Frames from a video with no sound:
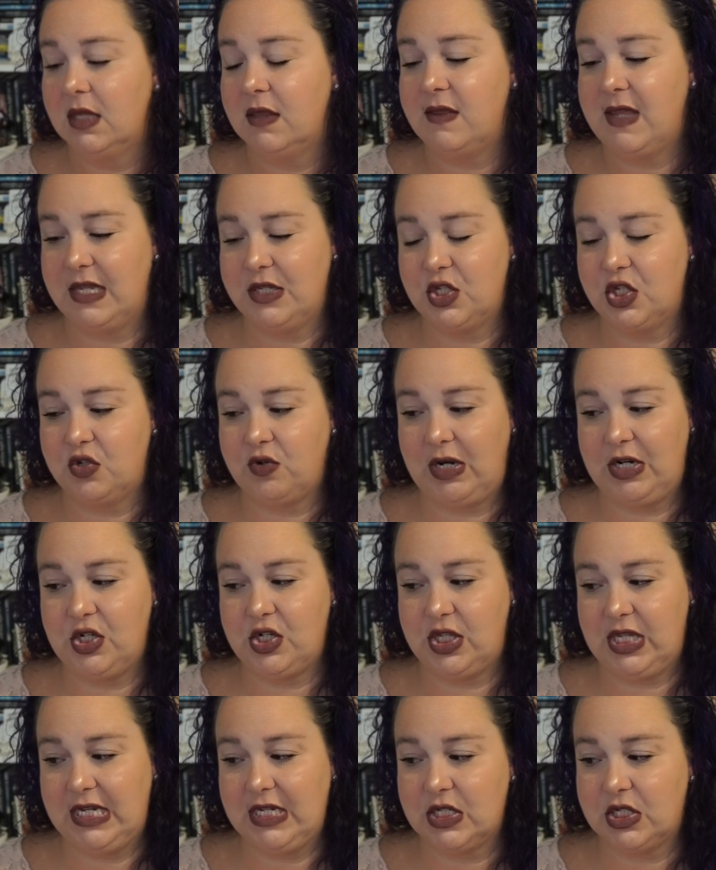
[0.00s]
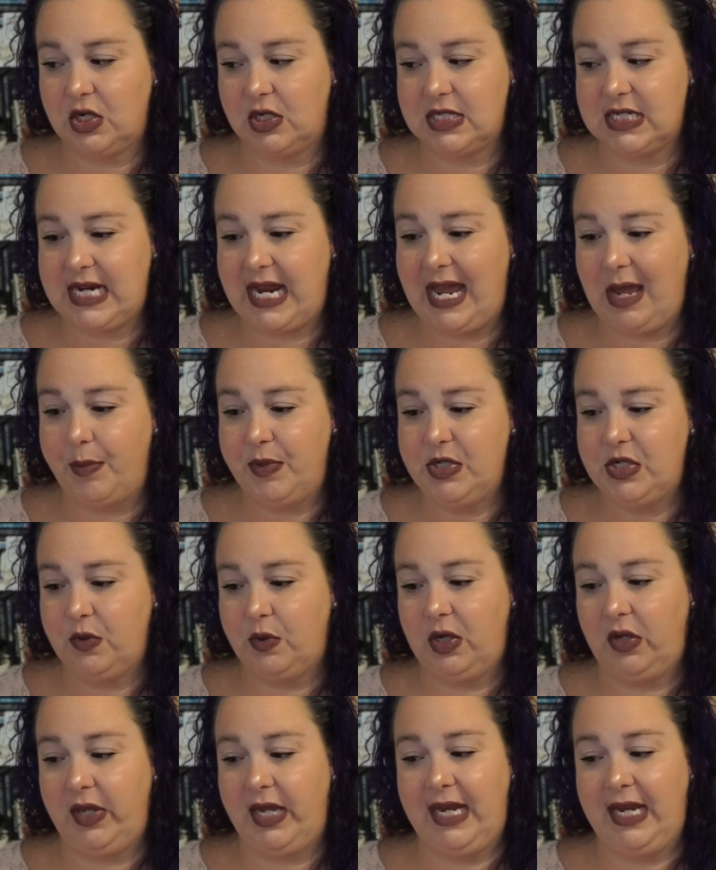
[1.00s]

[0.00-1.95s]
Then strange things starts to happen to her,